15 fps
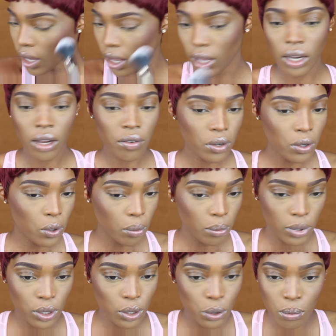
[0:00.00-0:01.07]
I never
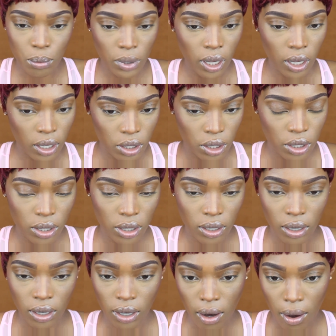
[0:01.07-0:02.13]
normally do blush,
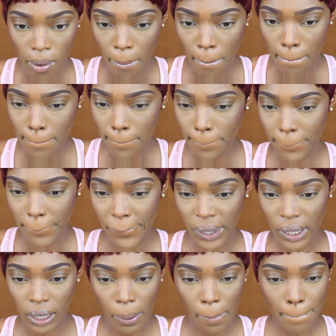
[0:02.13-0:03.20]

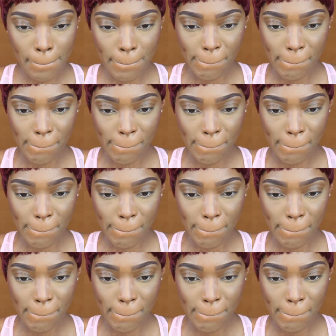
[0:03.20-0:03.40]
but